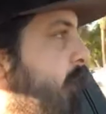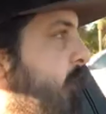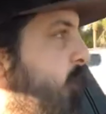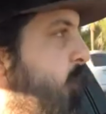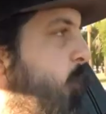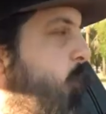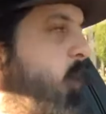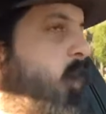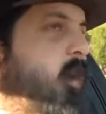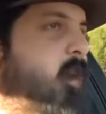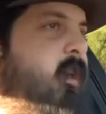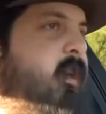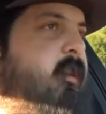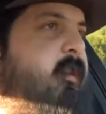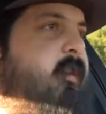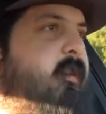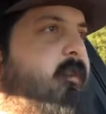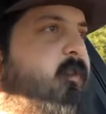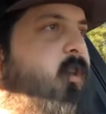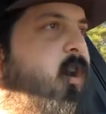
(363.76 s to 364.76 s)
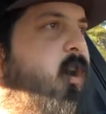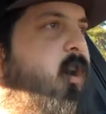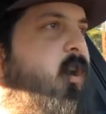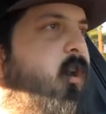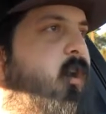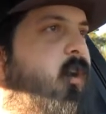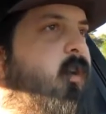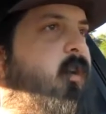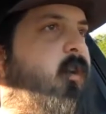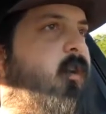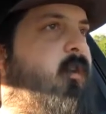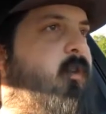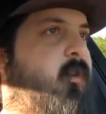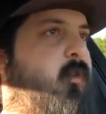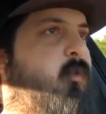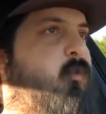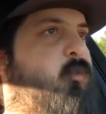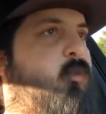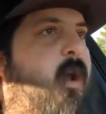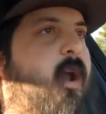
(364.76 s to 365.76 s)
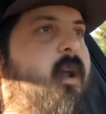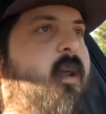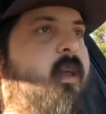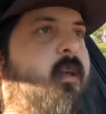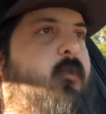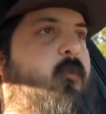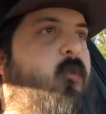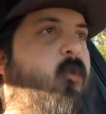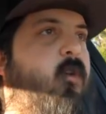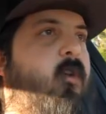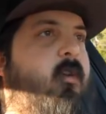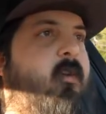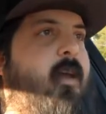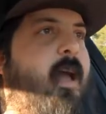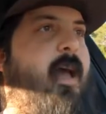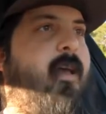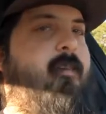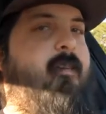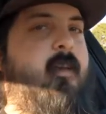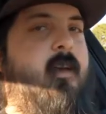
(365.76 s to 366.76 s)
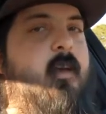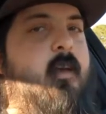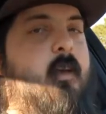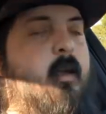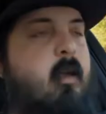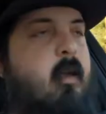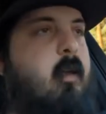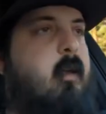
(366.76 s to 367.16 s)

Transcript: I do want to get this car ready for NASA,